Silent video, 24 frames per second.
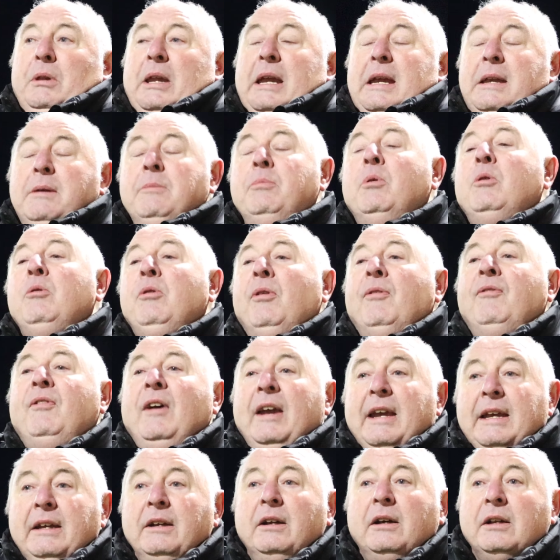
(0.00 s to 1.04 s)
need both
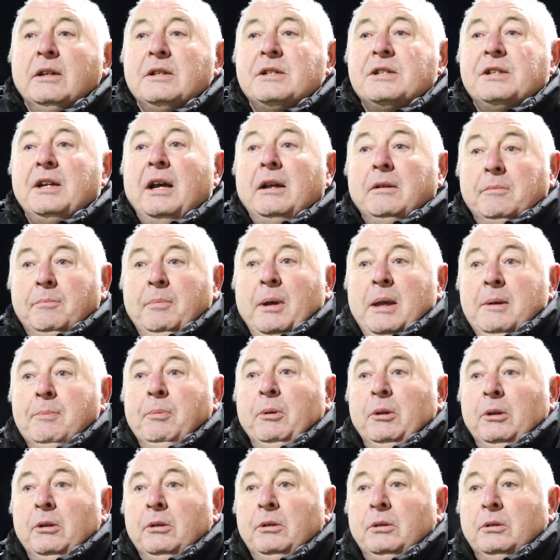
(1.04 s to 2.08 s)
finance and
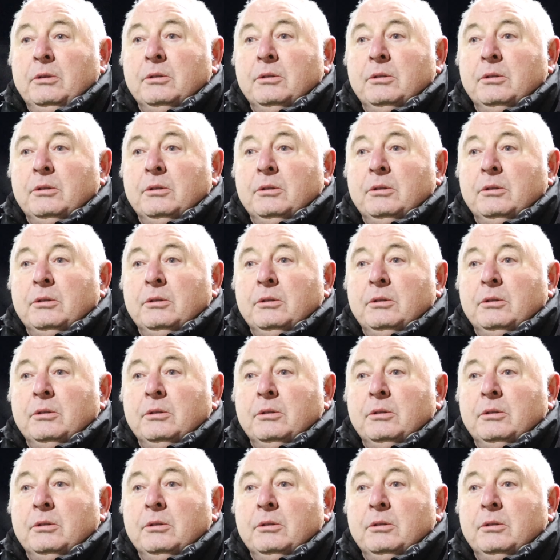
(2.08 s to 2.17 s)
people.